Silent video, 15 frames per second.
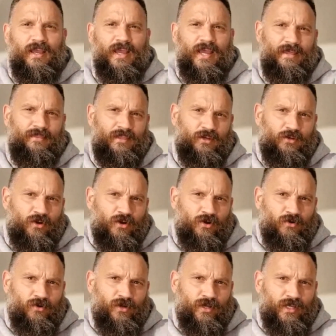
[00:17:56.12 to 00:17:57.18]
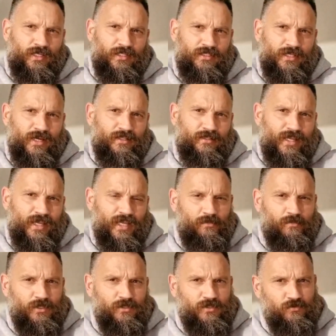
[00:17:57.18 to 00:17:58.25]
And then he started
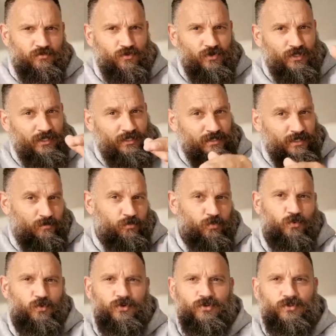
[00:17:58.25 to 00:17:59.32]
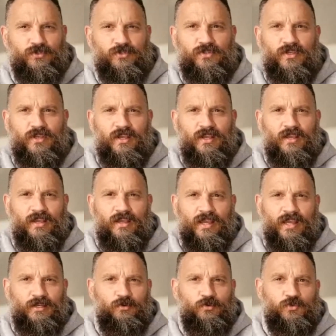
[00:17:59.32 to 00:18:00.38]
taking me into really deep waters,
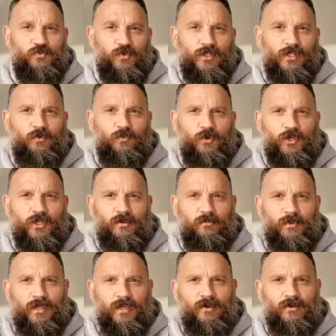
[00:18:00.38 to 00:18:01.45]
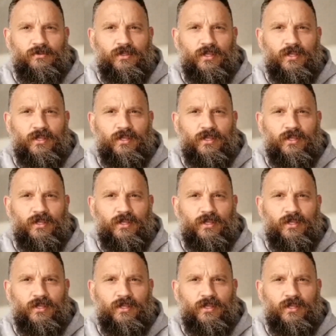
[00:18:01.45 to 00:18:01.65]
and he was really working me out.